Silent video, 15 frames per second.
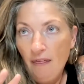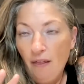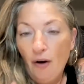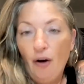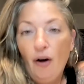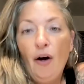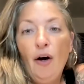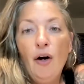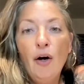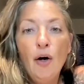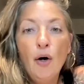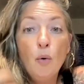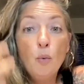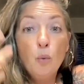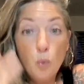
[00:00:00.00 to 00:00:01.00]
the
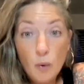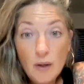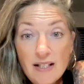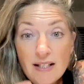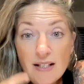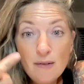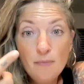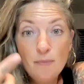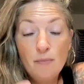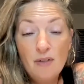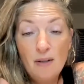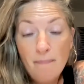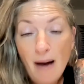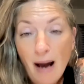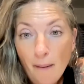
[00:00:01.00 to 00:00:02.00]
wisdom,
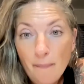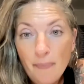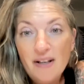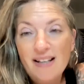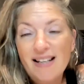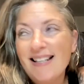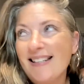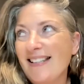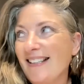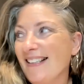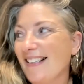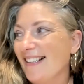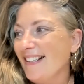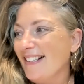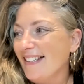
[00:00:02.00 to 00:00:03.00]
the map,
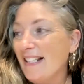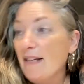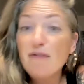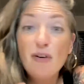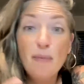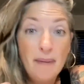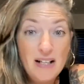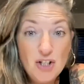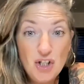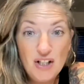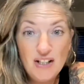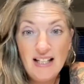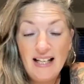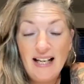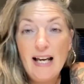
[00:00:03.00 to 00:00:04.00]
the
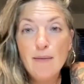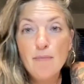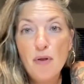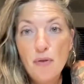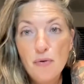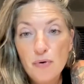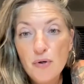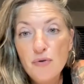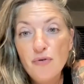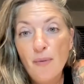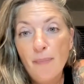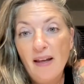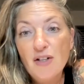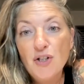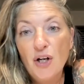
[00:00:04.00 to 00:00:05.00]
information that came through
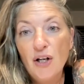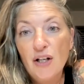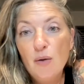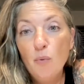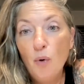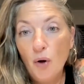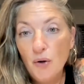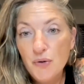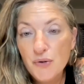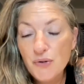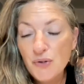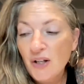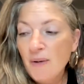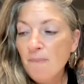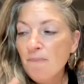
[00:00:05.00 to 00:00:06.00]
from that journey
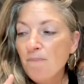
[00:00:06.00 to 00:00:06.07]
was,